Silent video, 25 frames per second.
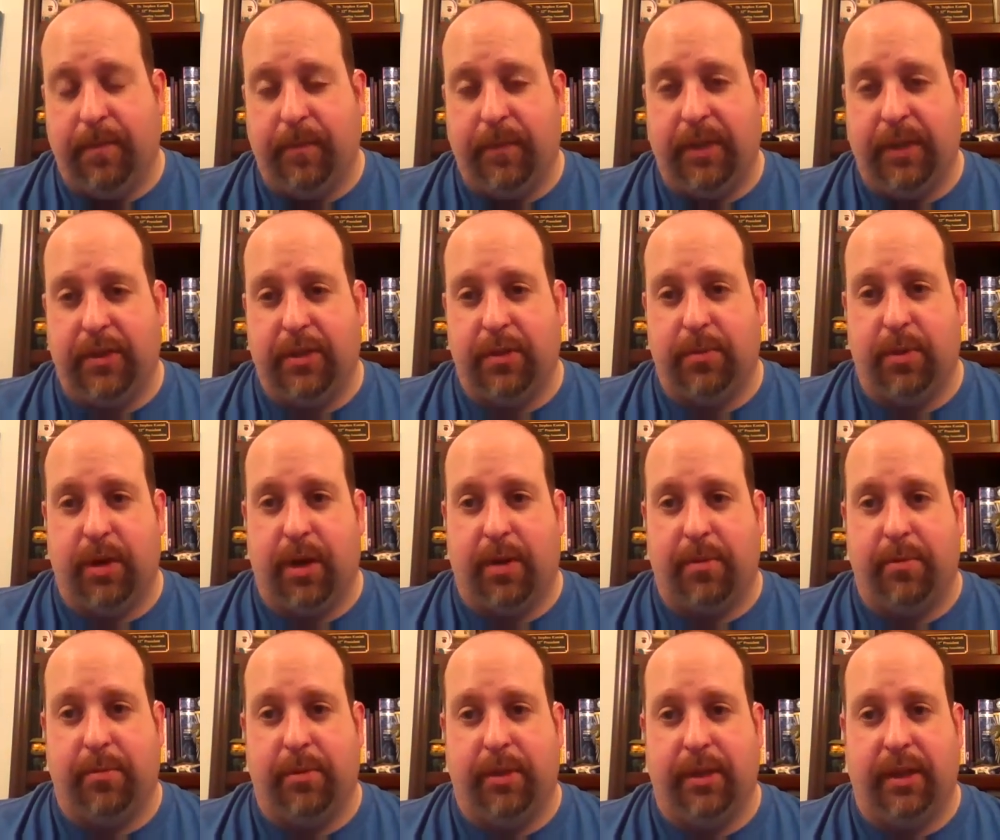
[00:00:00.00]
It should
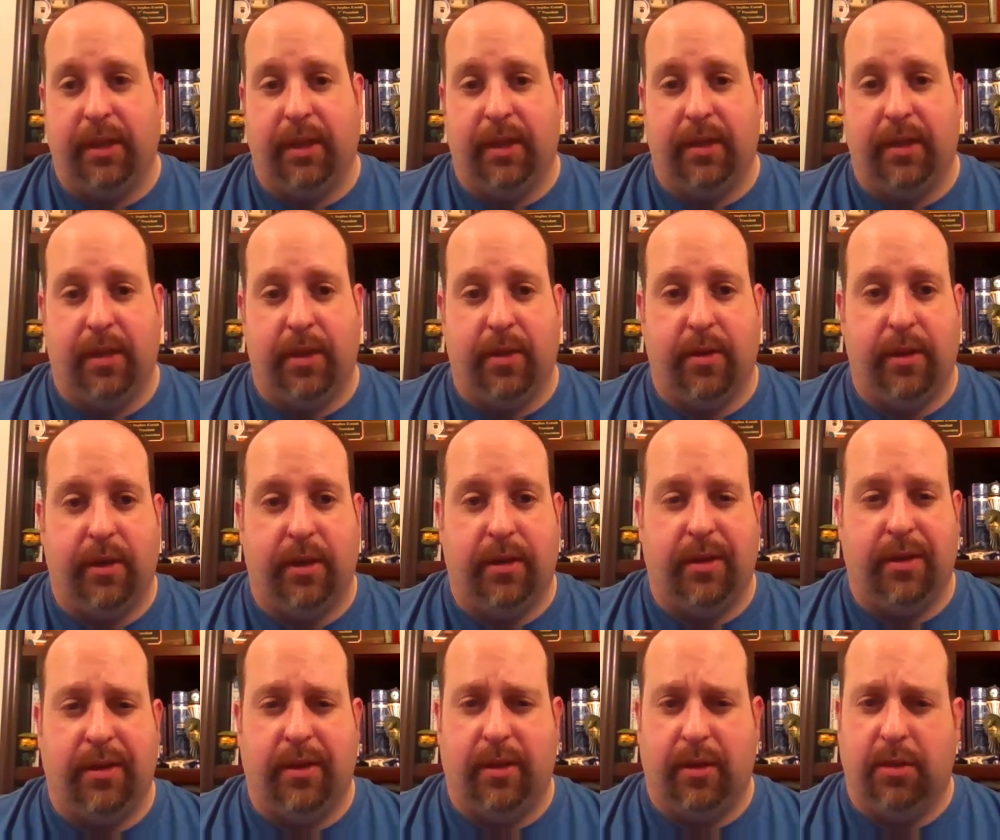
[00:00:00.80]
probably get
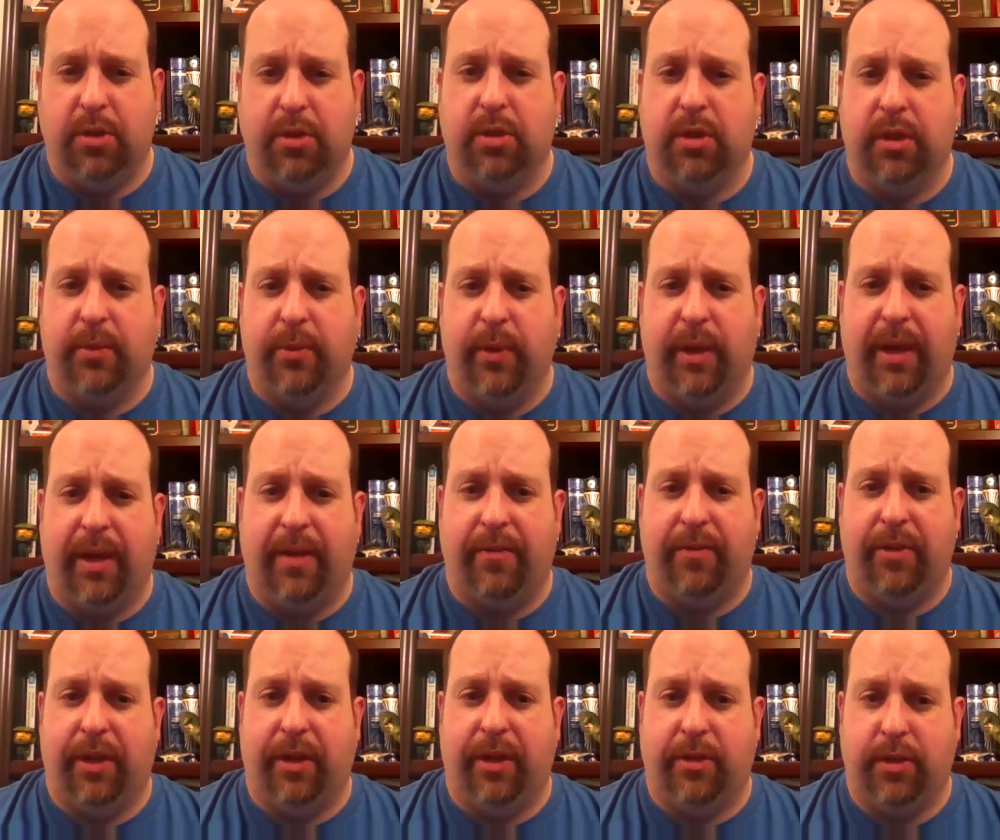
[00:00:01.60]
noted. Usually we
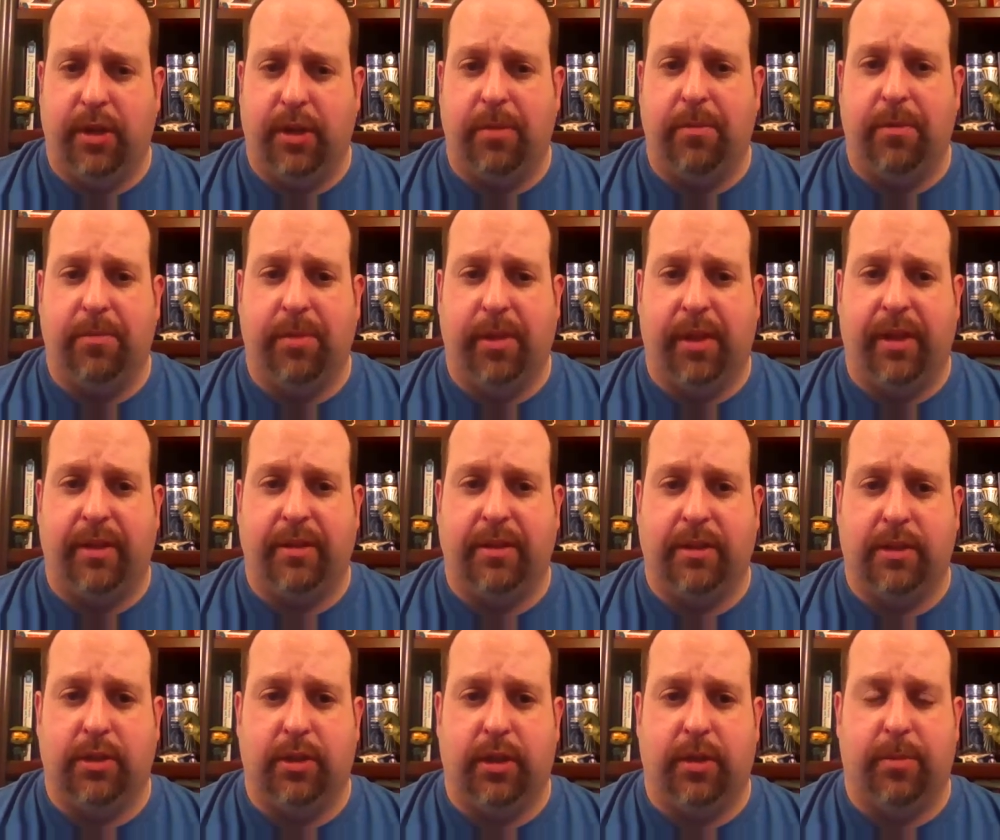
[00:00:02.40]
have like treatment
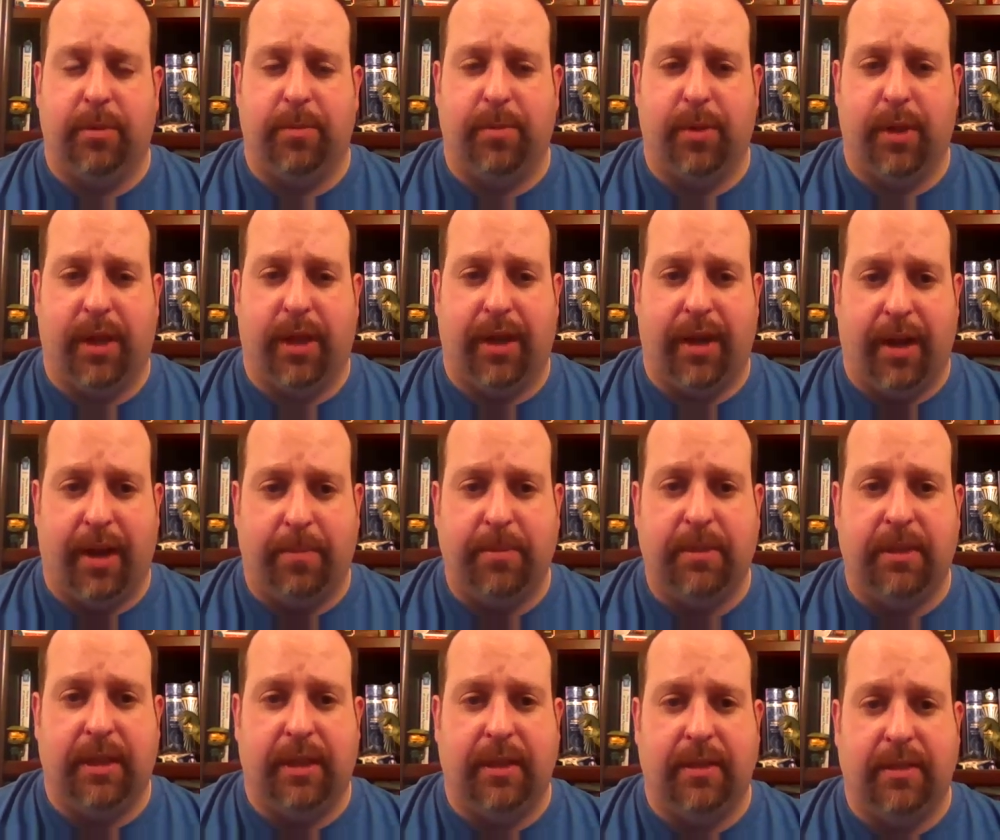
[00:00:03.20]
plans and treatment plan
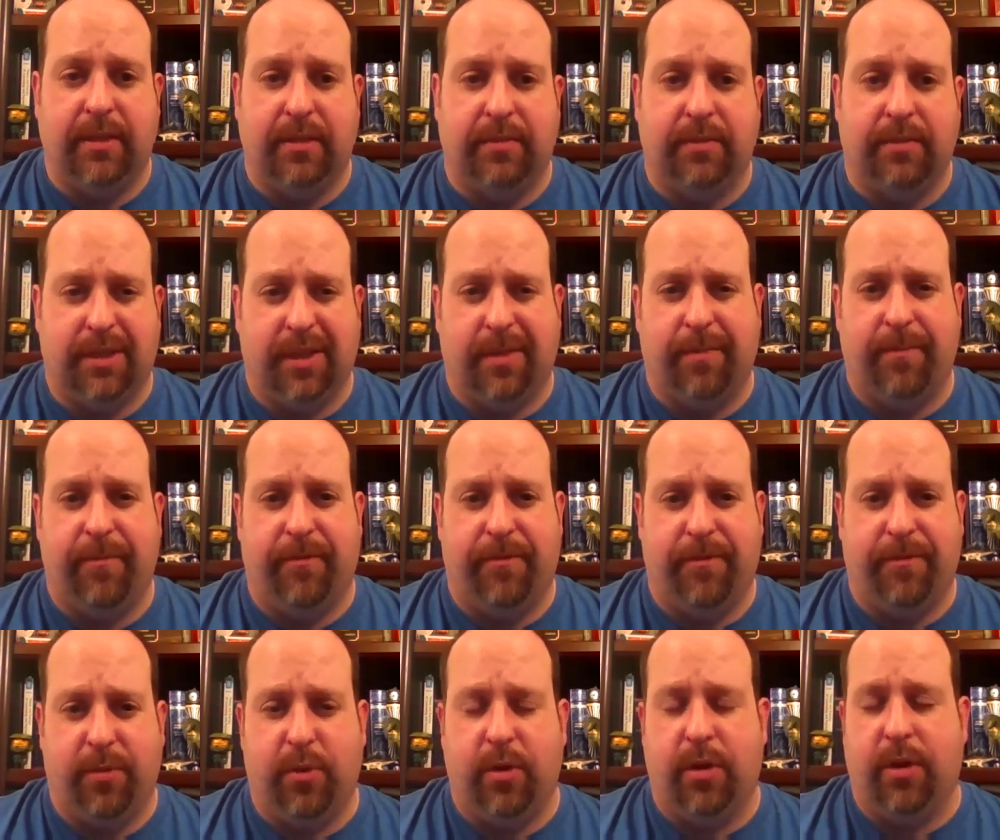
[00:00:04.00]
updates of some
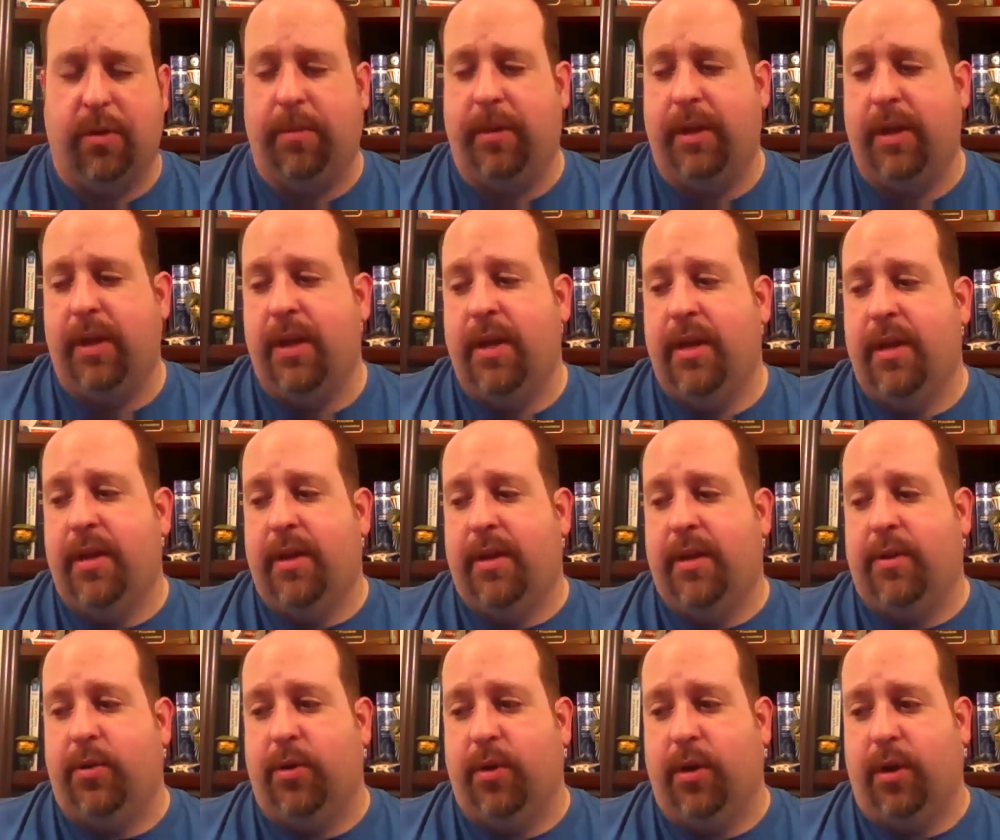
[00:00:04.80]
form,
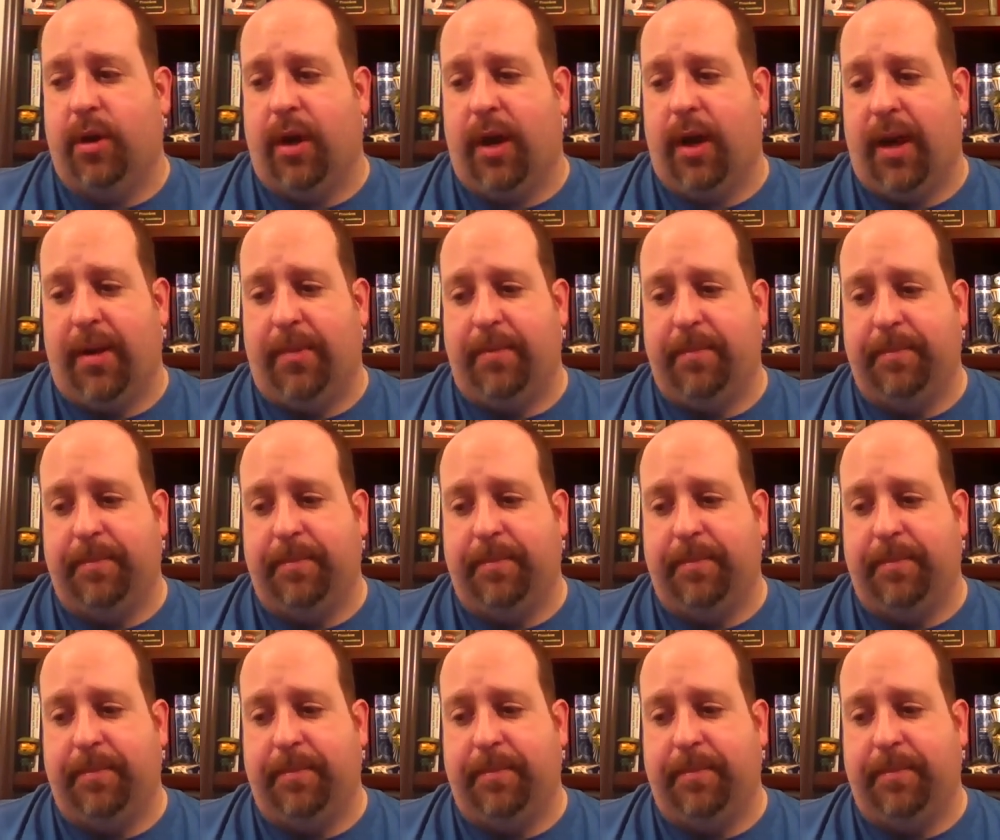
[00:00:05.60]
or